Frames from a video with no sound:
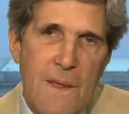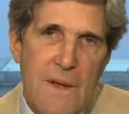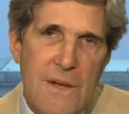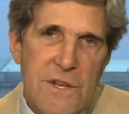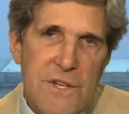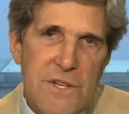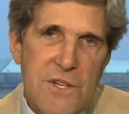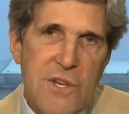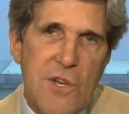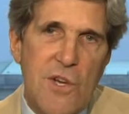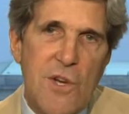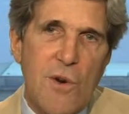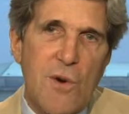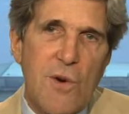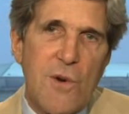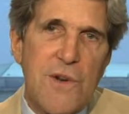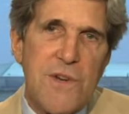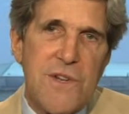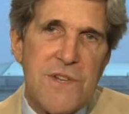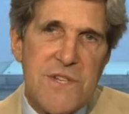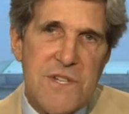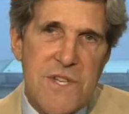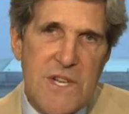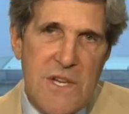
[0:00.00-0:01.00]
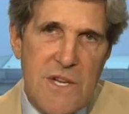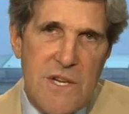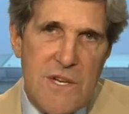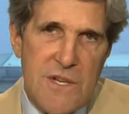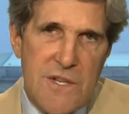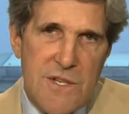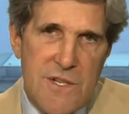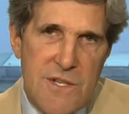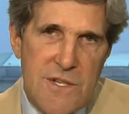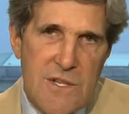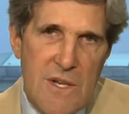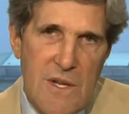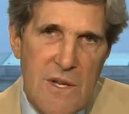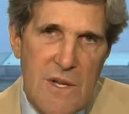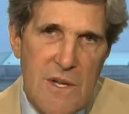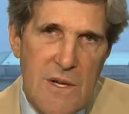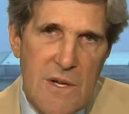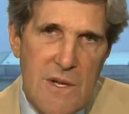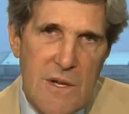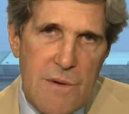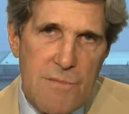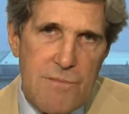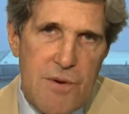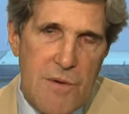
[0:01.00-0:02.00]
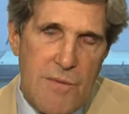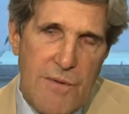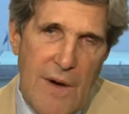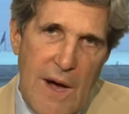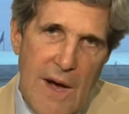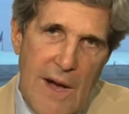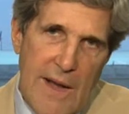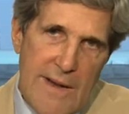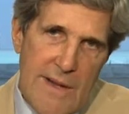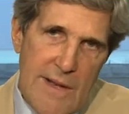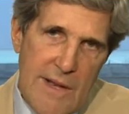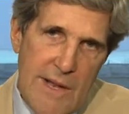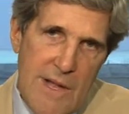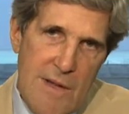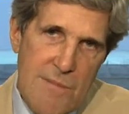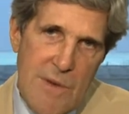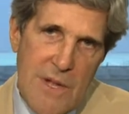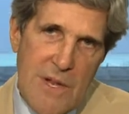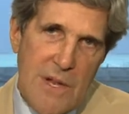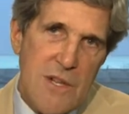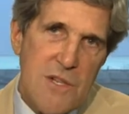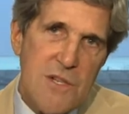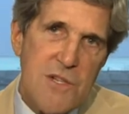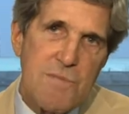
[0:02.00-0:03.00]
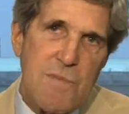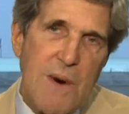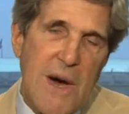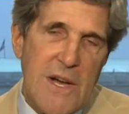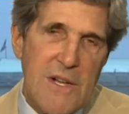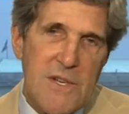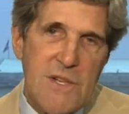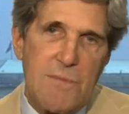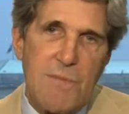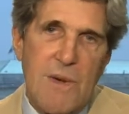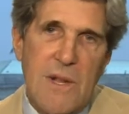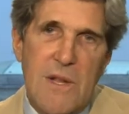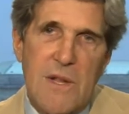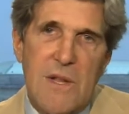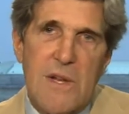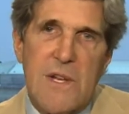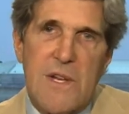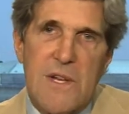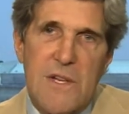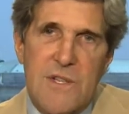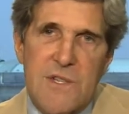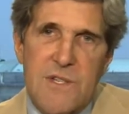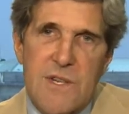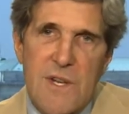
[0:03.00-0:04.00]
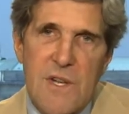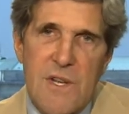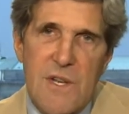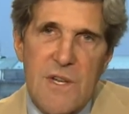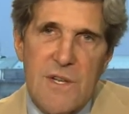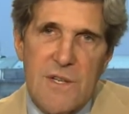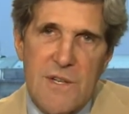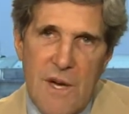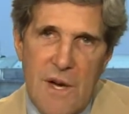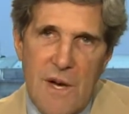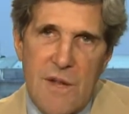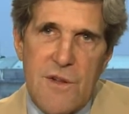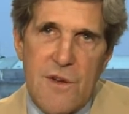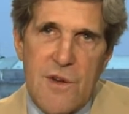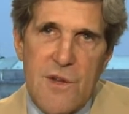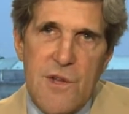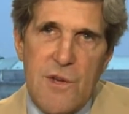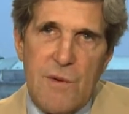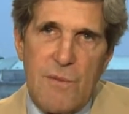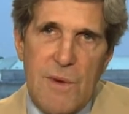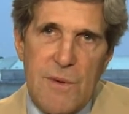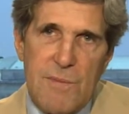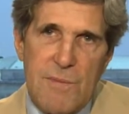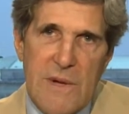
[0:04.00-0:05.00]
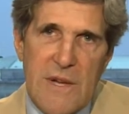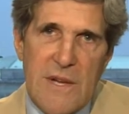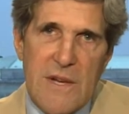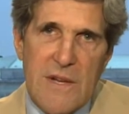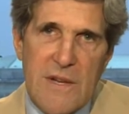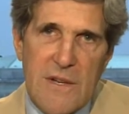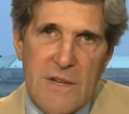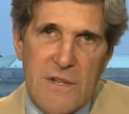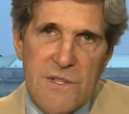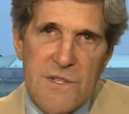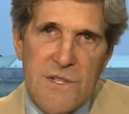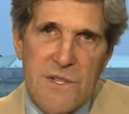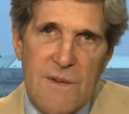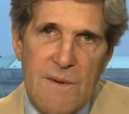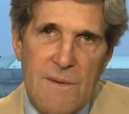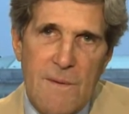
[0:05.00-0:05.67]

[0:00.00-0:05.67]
is cure a disease and provide limitless possibilities to other human beings.